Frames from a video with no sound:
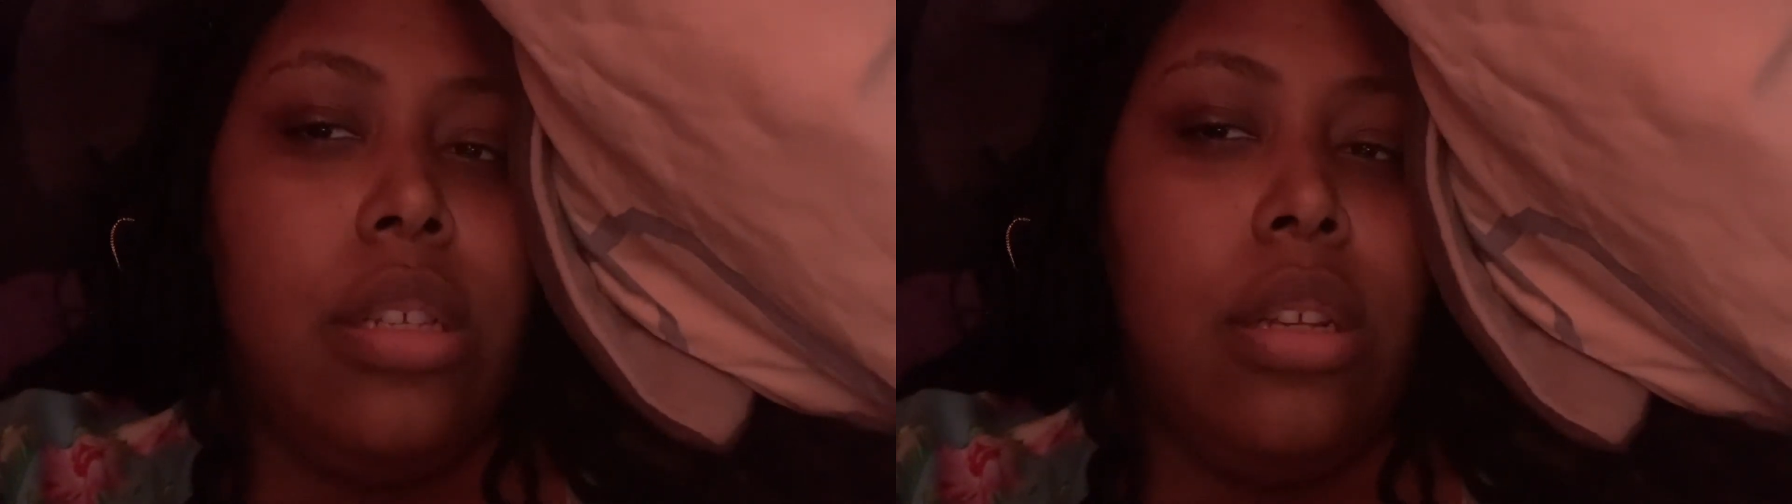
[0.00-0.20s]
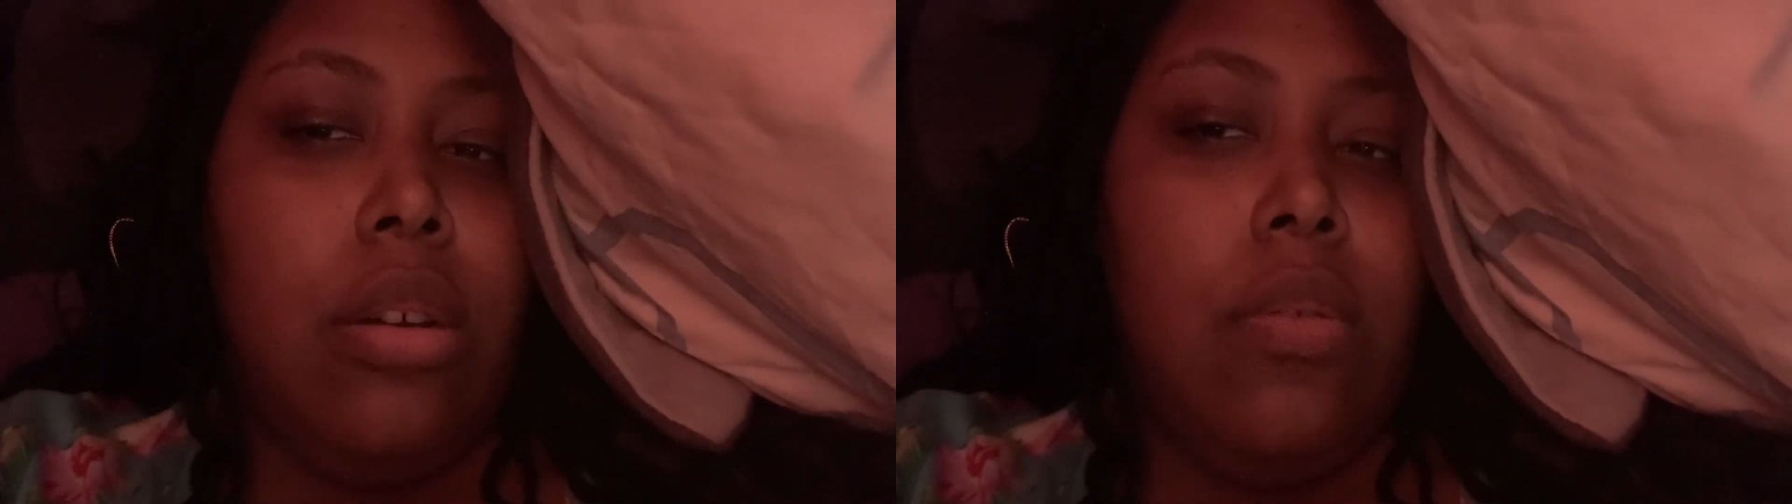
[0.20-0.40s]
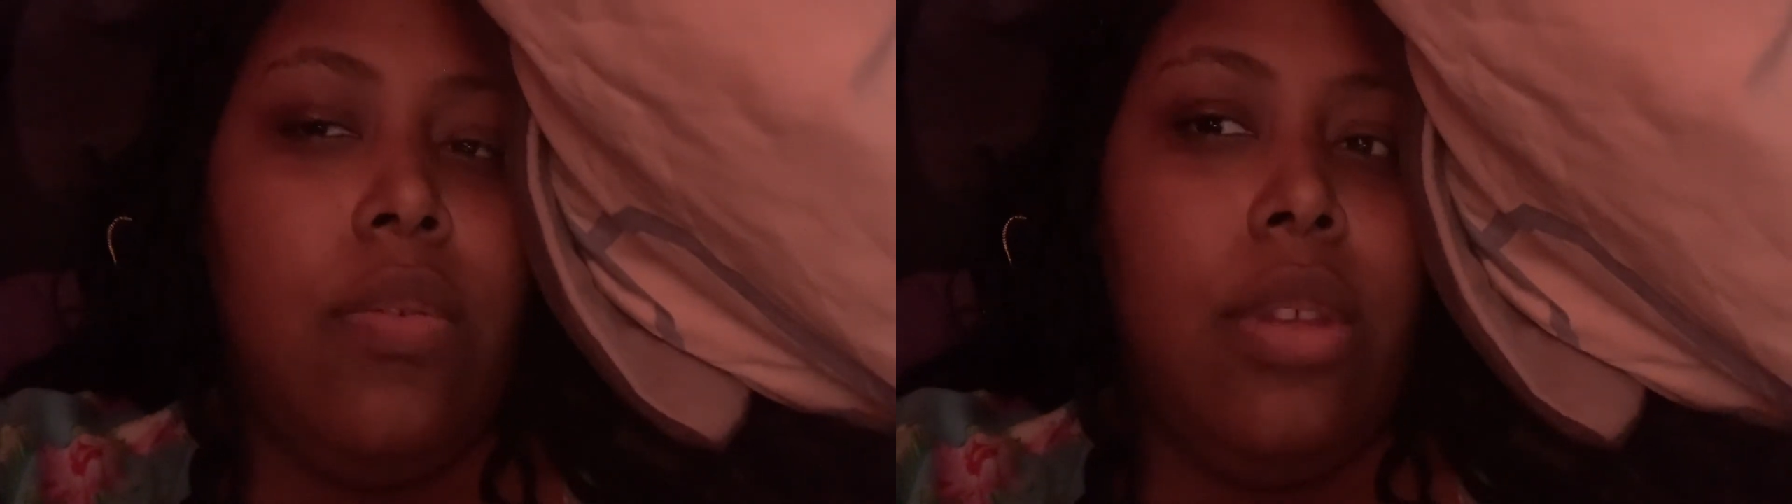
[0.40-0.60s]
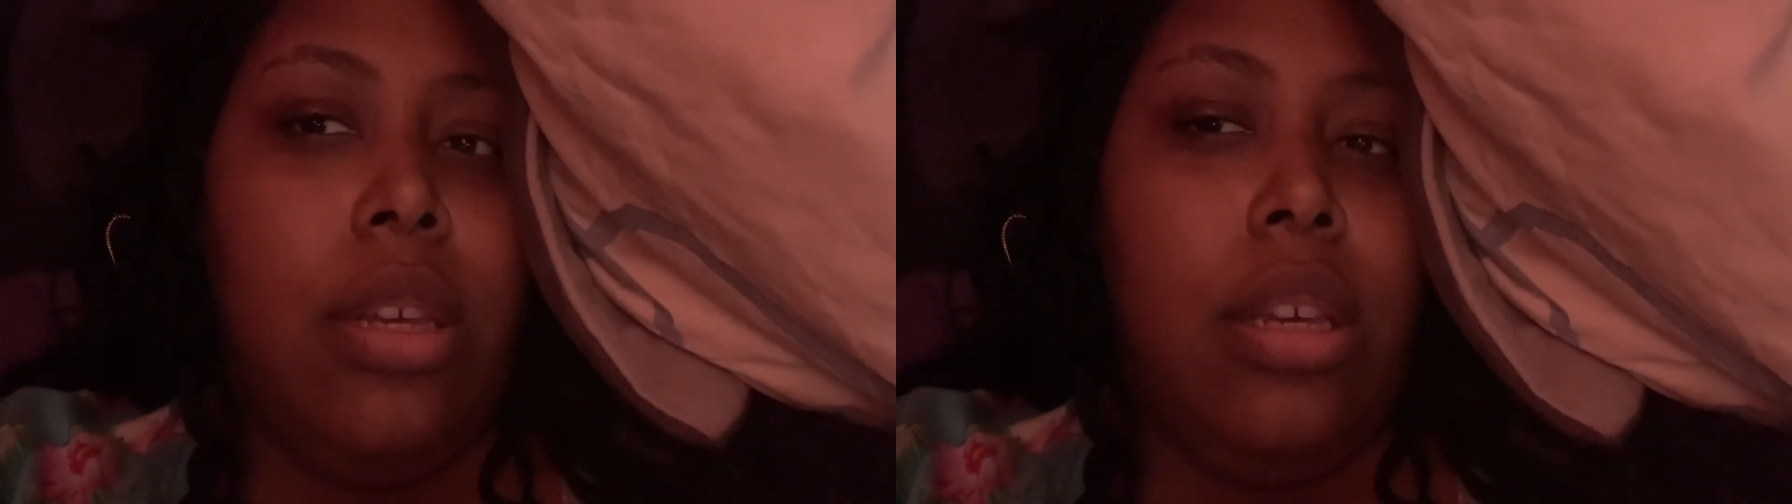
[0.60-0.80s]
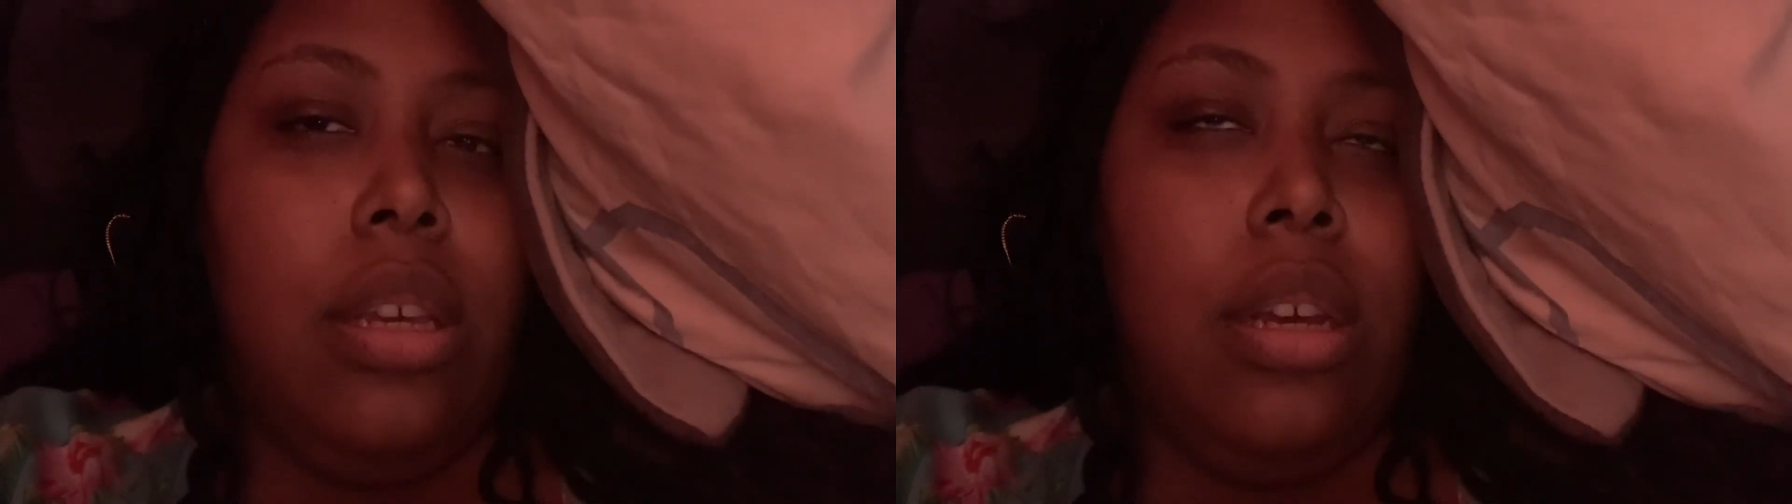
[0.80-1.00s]
And
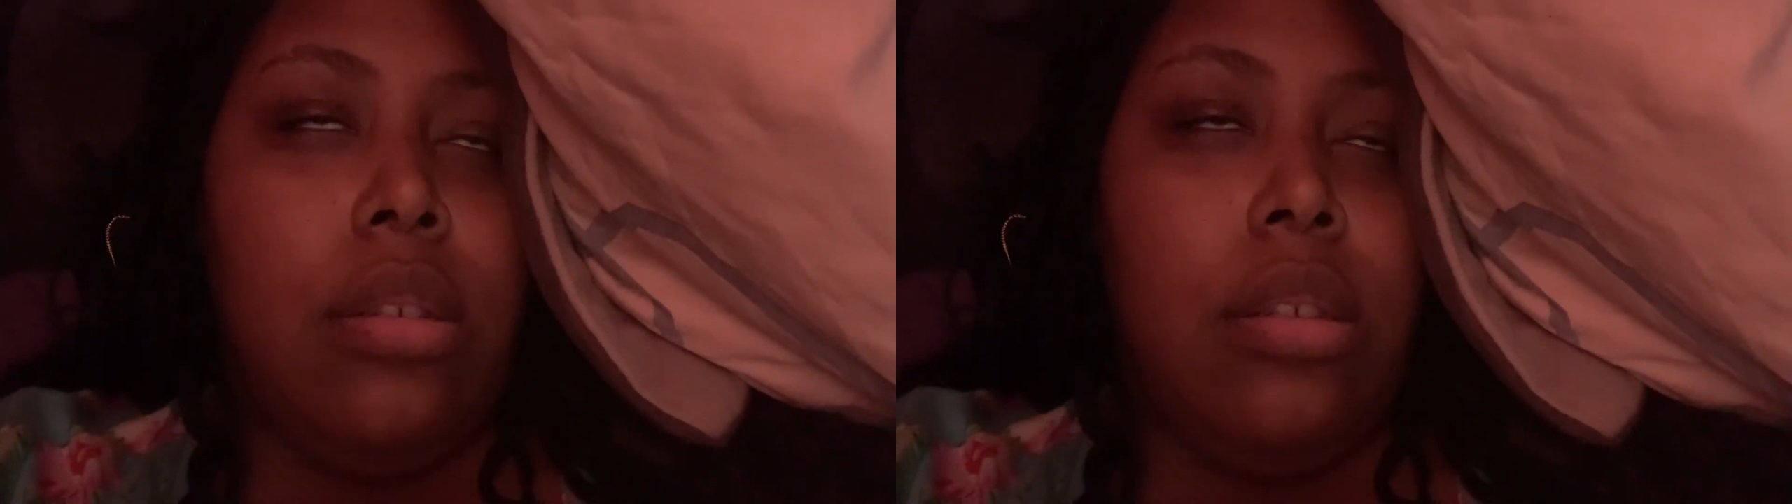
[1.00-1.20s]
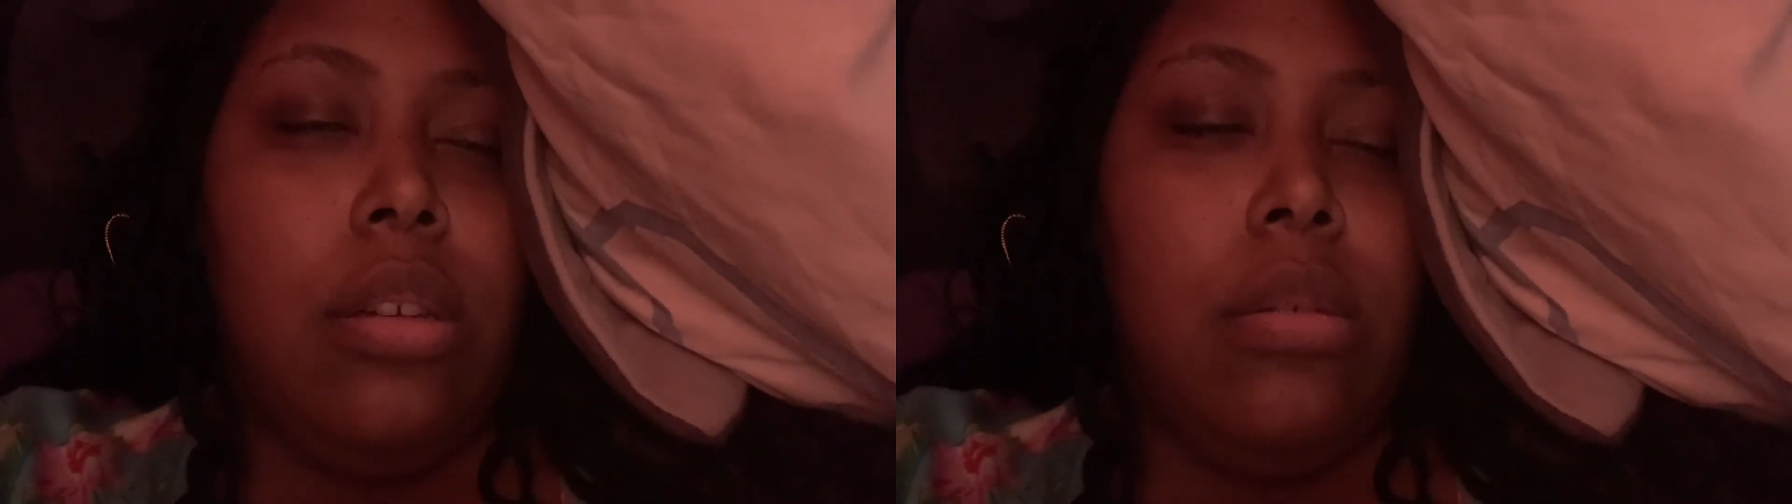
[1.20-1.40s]
hopefully I'll see you